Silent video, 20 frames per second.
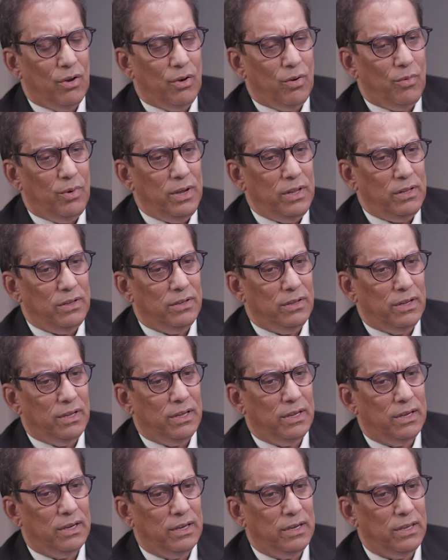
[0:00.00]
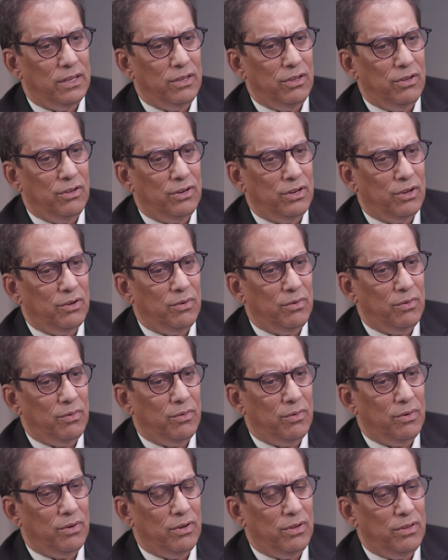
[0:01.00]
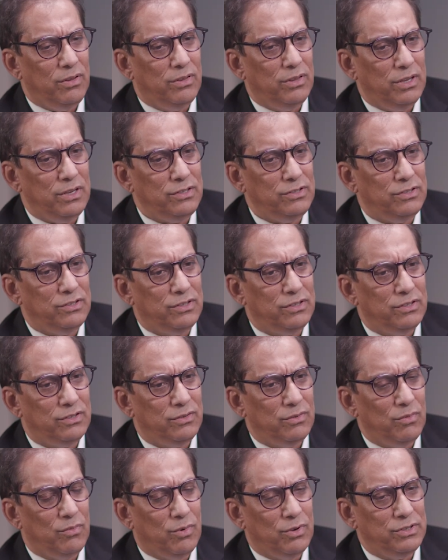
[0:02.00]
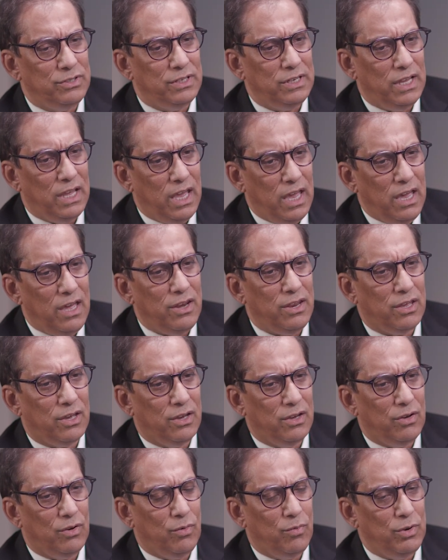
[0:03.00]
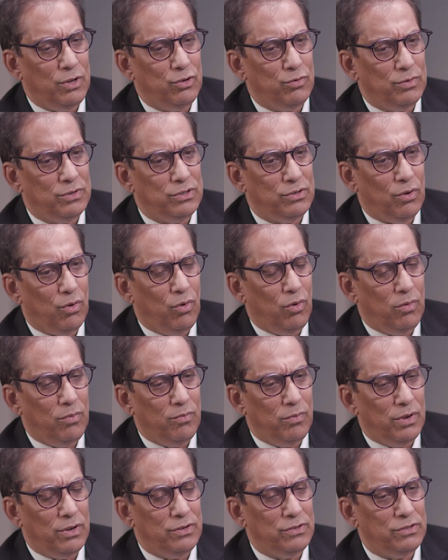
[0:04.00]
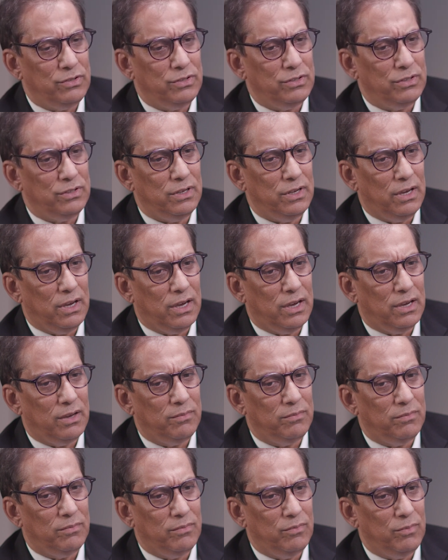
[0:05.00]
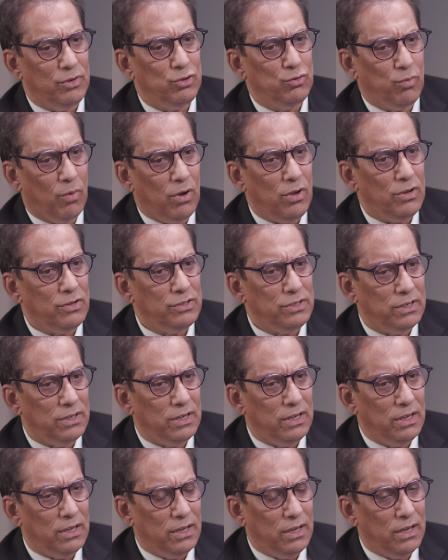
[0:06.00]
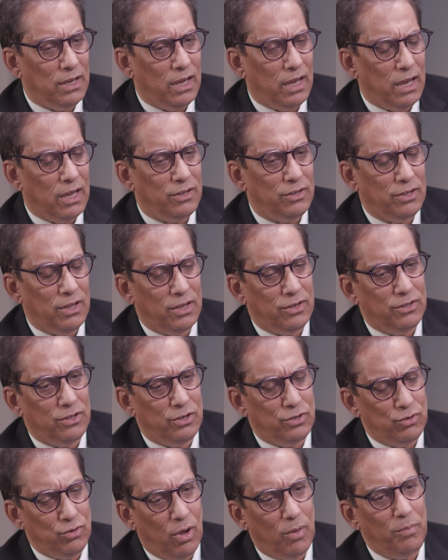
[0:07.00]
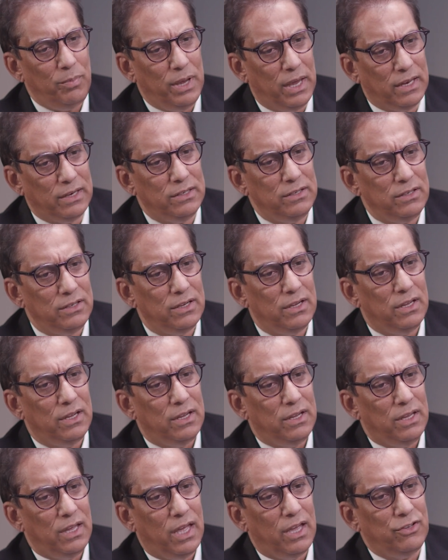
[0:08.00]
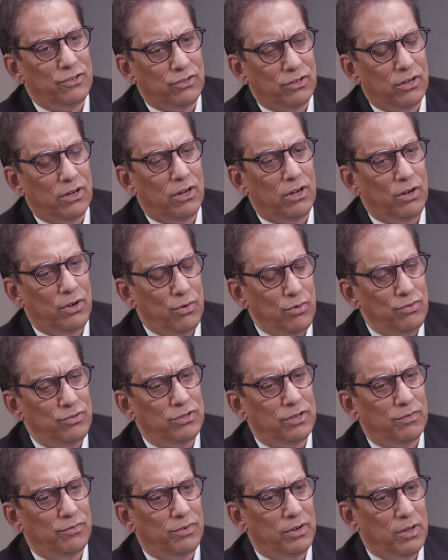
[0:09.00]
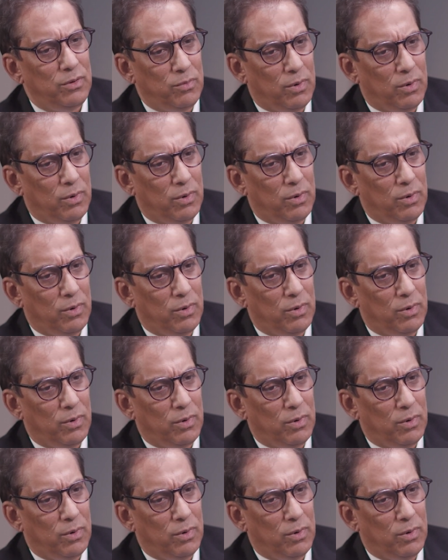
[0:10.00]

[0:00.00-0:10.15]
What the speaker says: Well, this was an area which was almost, which was at the top end, exclusively